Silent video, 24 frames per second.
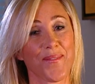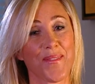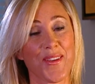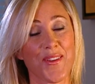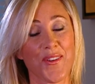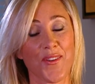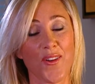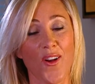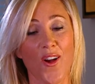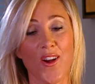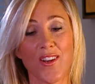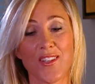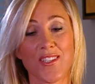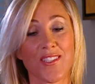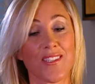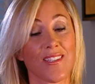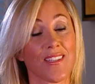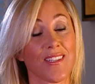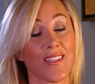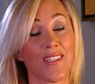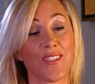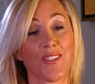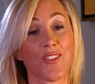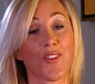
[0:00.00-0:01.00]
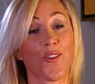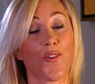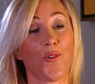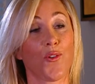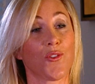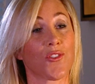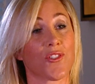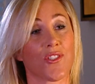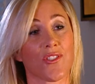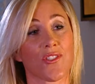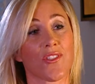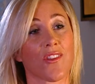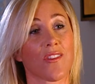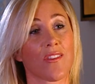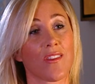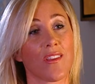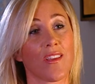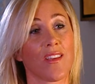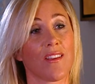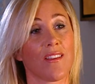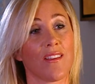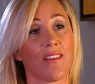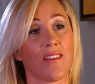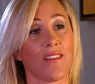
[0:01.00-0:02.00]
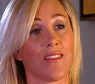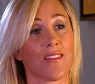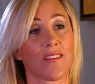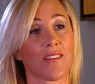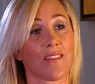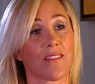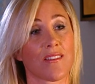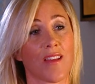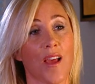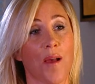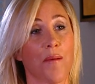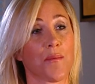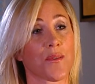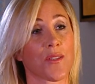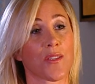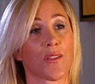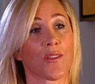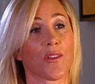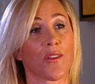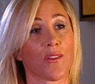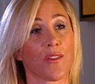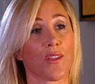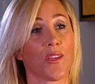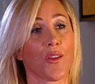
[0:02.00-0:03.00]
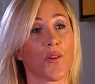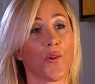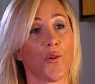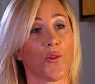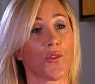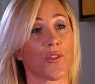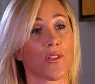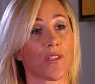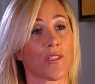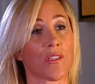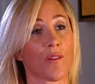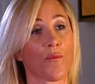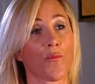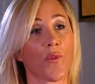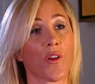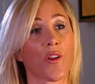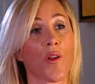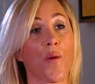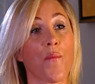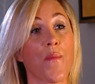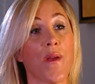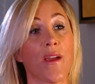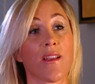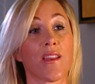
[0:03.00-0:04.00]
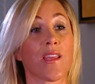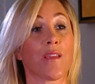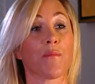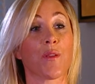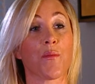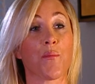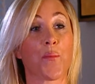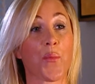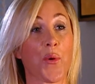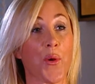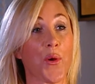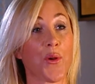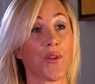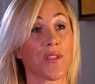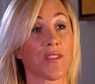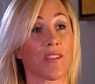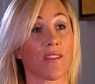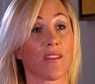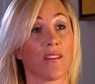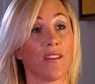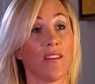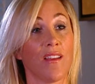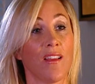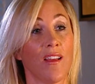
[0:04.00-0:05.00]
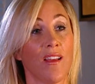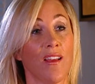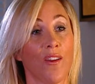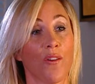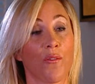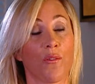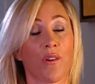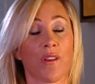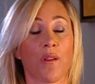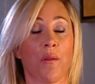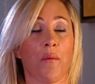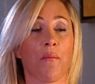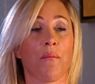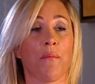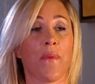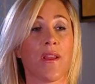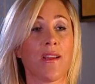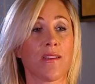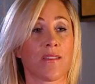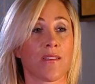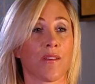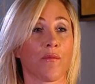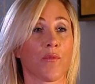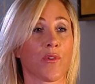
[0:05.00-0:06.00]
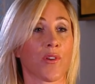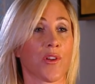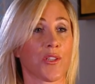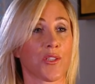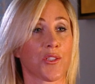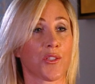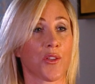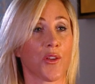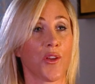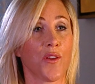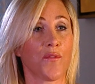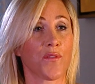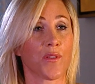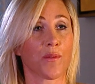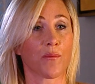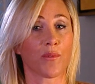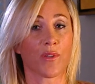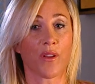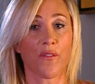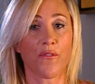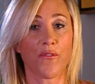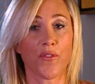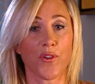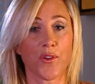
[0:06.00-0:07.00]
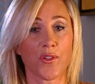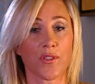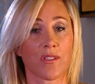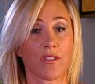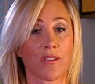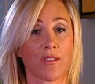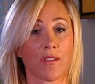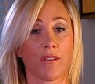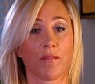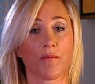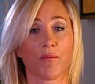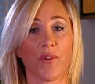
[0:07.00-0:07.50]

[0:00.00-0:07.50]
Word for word: Because I just think he's gorgeous. I think he's just absolutely gorgeous. And when I met him in person, well, I didn't meet him, when I served him, when I first...